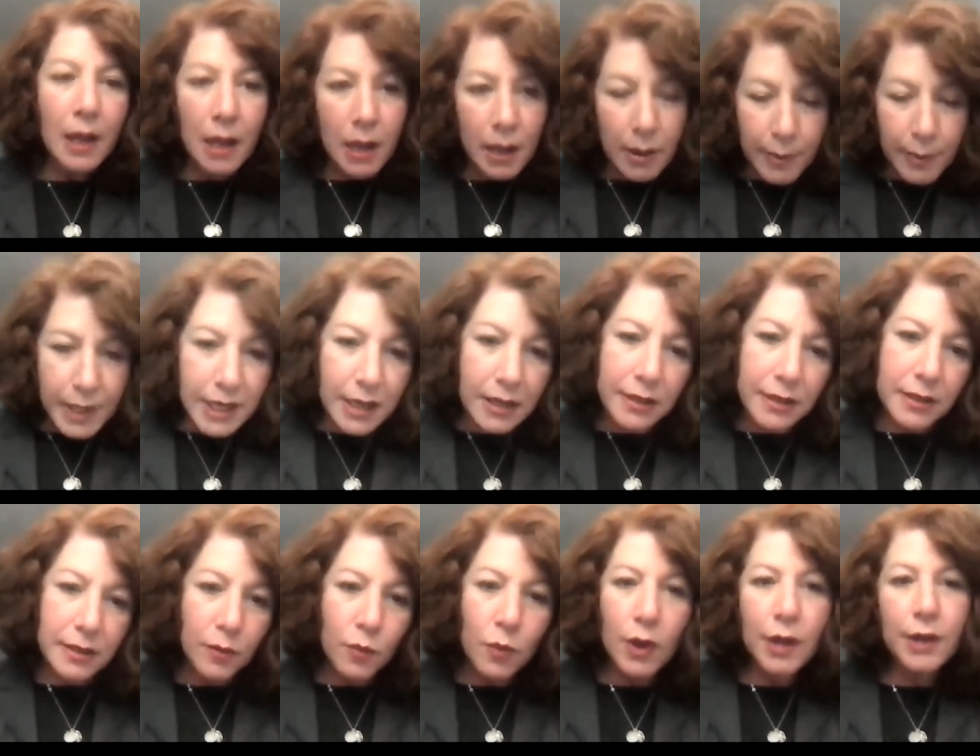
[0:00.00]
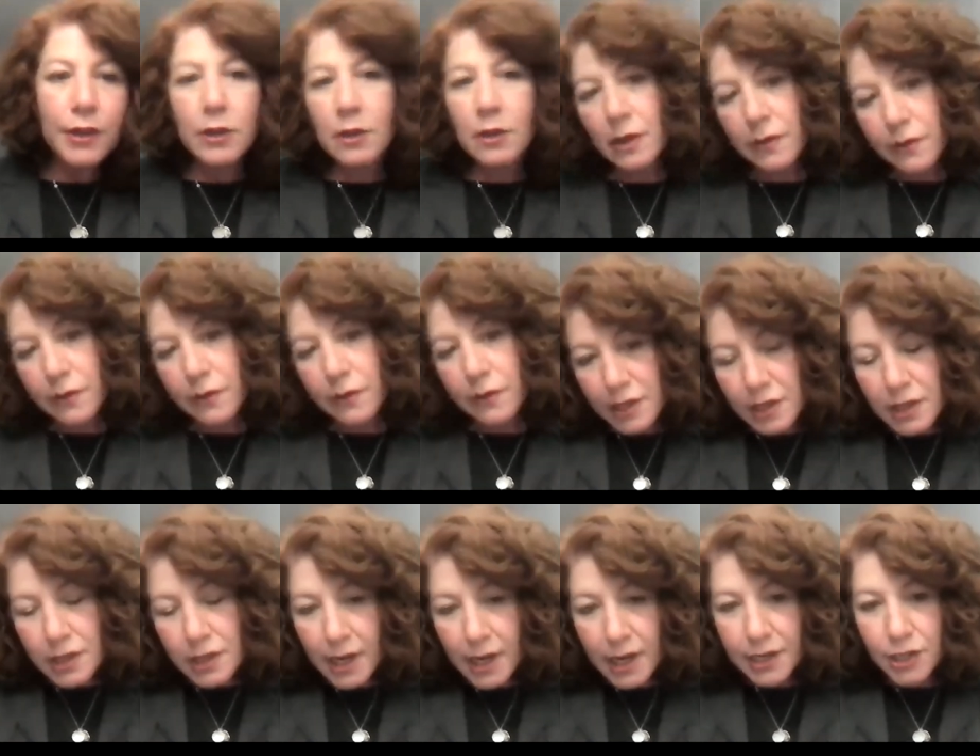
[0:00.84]
because one, you have a
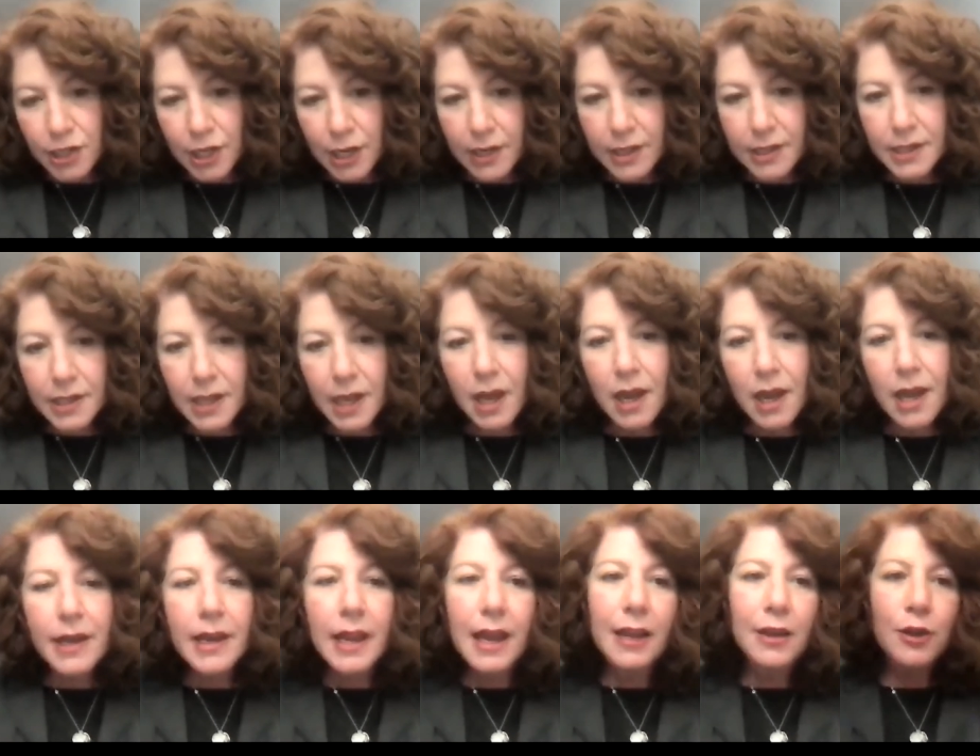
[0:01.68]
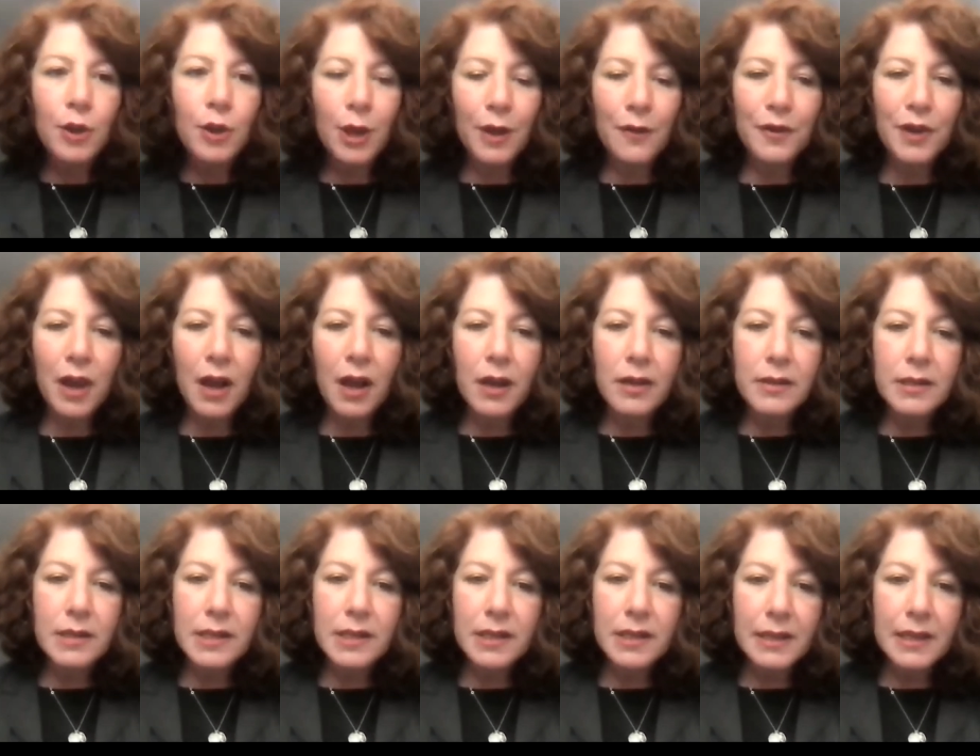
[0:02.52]
denied genocide and you have
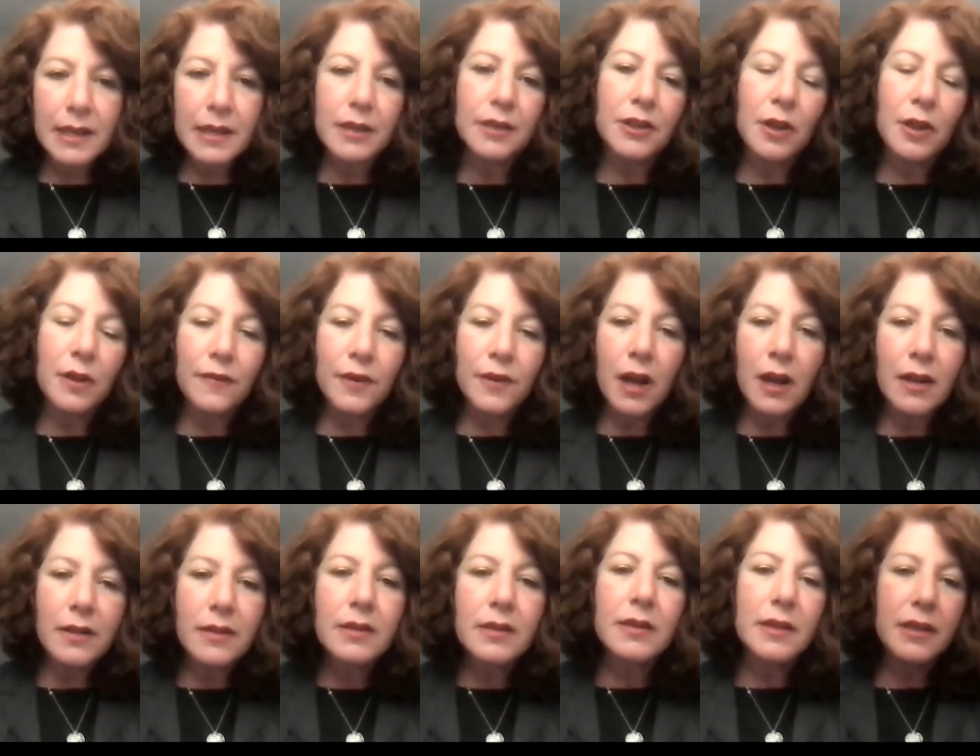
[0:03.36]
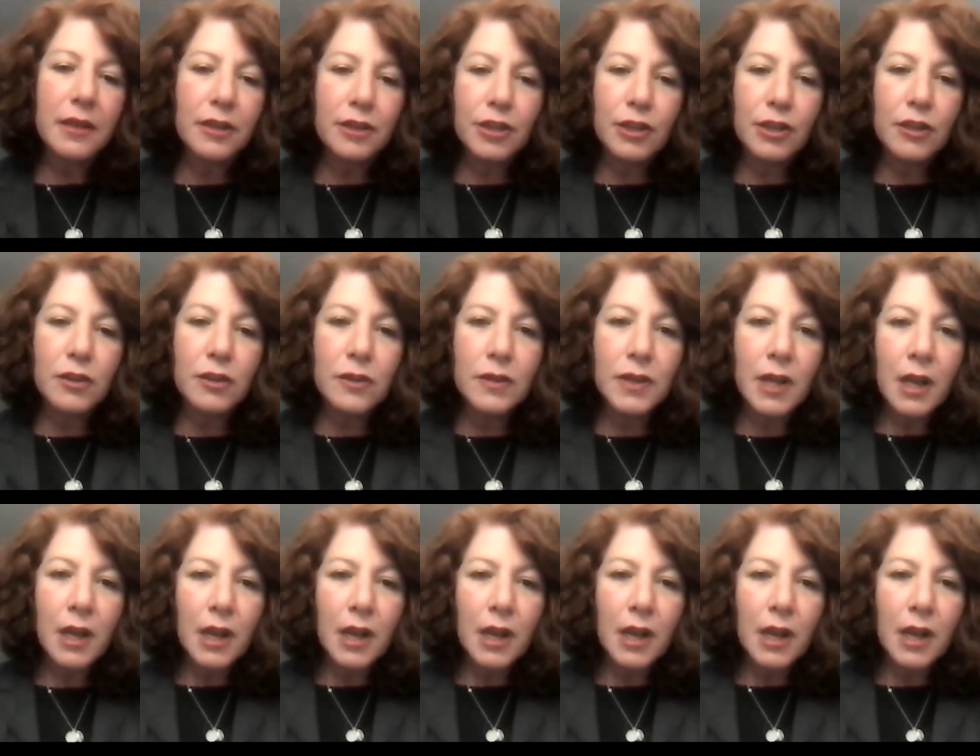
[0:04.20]
constantly, you have constant issues